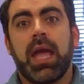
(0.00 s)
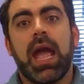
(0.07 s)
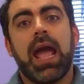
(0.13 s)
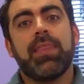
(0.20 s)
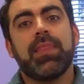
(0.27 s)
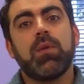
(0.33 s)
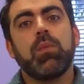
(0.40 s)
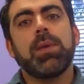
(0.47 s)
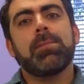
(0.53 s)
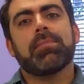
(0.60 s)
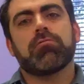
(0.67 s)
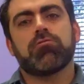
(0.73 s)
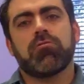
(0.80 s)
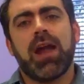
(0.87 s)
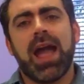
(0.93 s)
and then we
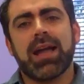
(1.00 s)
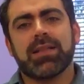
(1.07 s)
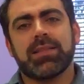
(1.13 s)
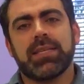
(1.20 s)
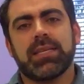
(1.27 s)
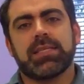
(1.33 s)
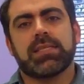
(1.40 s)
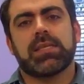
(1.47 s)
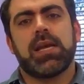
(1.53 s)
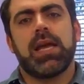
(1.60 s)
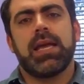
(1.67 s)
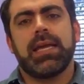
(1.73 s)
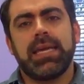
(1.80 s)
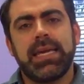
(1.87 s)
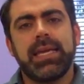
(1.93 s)
practice
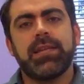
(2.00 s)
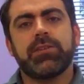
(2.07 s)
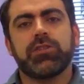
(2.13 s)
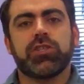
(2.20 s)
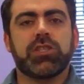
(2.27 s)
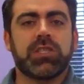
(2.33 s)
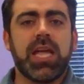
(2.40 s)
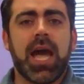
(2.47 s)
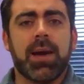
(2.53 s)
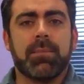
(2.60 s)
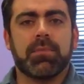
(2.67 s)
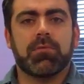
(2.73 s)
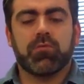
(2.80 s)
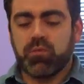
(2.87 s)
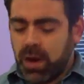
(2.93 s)
each step
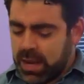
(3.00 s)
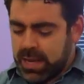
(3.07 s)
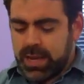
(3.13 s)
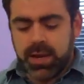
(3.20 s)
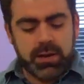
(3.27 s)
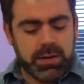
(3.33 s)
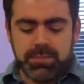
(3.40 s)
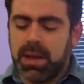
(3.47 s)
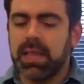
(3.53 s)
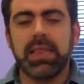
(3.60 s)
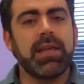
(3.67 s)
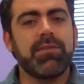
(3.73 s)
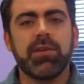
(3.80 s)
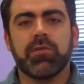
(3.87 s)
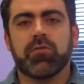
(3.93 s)
right here in my
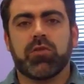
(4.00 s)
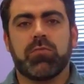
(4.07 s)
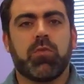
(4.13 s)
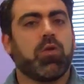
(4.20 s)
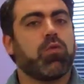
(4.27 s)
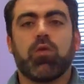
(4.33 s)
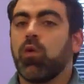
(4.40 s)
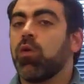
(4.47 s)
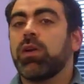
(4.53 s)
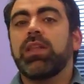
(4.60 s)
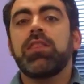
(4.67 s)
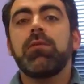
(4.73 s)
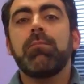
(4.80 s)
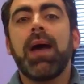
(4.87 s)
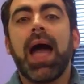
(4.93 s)
living room or
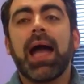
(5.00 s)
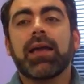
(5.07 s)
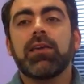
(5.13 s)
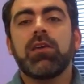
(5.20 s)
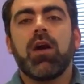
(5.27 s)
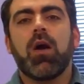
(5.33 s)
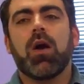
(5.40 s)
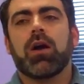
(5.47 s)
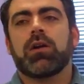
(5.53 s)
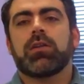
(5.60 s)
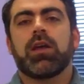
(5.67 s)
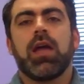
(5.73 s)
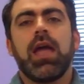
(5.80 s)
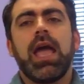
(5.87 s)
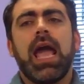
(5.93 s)
in the backyard.
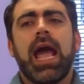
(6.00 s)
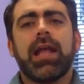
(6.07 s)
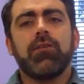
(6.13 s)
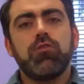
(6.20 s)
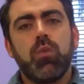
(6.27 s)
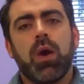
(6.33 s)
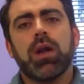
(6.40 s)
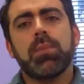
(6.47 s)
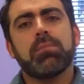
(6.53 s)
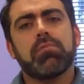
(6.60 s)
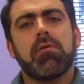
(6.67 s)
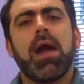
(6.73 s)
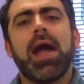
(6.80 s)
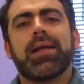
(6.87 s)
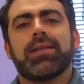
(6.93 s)
And you want to
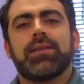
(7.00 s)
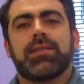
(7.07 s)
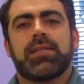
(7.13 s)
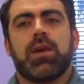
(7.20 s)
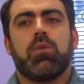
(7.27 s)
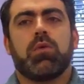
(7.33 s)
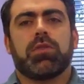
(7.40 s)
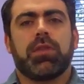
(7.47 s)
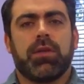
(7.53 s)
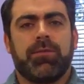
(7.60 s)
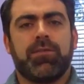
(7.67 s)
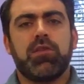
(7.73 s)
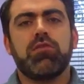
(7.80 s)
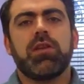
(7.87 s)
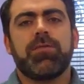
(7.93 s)
practice it with a
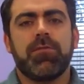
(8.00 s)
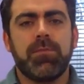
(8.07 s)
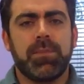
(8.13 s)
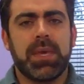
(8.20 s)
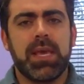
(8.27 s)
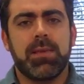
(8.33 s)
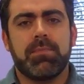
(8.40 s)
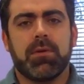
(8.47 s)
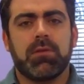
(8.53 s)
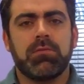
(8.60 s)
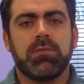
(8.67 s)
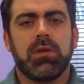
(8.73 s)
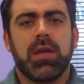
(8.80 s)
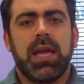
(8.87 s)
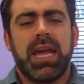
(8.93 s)
few different people
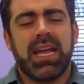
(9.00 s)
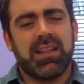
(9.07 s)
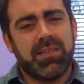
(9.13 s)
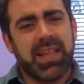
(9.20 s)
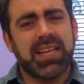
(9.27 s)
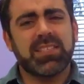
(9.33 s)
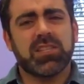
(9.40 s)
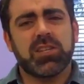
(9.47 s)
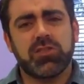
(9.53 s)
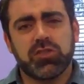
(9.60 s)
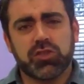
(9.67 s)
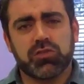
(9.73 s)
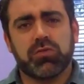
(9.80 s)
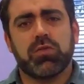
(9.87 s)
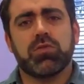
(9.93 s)
in a nice
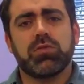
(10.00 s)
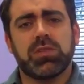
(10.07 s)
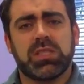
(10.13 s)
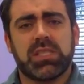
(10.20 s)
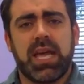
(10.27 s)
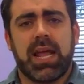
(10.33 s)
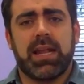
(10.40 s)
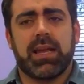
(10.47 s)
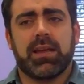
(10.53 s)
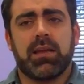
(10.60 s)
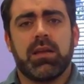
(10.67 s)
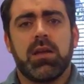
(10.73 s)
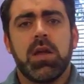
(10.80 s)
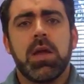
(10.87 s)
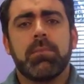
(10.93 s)
controlled setting
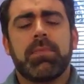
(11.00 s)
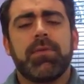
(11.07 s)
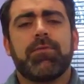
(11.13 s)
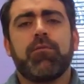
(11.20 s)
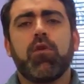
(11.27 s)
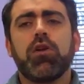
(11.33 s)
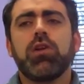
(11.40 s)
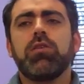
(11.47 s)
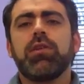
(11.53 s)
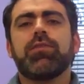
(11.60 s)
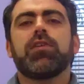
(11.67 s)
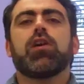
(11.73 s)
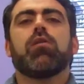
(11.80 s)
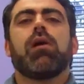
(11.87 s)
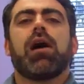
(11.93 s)
before you
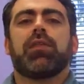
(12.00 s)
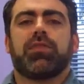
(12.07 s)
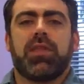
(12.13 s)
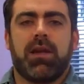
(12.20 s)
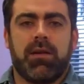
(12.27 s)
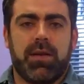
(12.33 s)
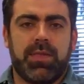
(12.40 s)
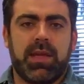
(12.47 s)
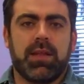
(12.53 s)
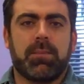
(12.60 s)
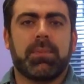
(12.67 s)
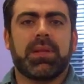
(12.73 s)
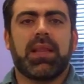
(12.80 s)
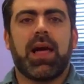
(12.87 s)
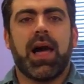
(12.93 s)
even go out there and then
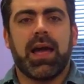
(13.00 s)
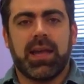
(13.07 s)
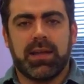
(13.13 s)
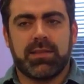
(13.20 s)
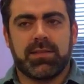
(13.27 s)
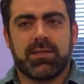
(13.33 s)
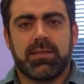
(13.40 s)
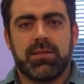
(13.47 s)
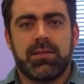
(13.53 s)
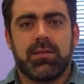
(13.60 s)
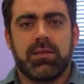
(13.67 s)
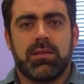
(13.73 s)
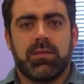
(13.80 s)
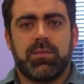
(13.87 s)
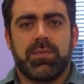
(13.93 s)
apply it
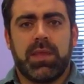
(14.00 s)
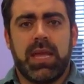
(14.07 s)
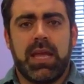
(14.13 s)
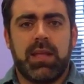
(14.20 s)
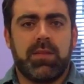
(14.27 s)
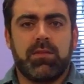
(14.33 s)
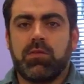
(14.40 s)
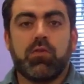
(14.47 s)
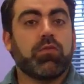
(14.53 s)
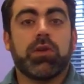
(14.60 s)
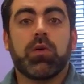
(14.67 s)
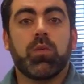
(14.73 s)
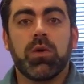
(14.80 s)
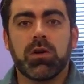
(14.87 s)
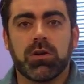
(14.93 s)
in the
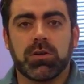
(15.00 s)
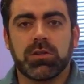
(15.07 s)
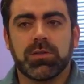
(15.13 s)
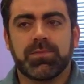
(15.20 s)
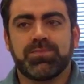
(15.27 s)
real world.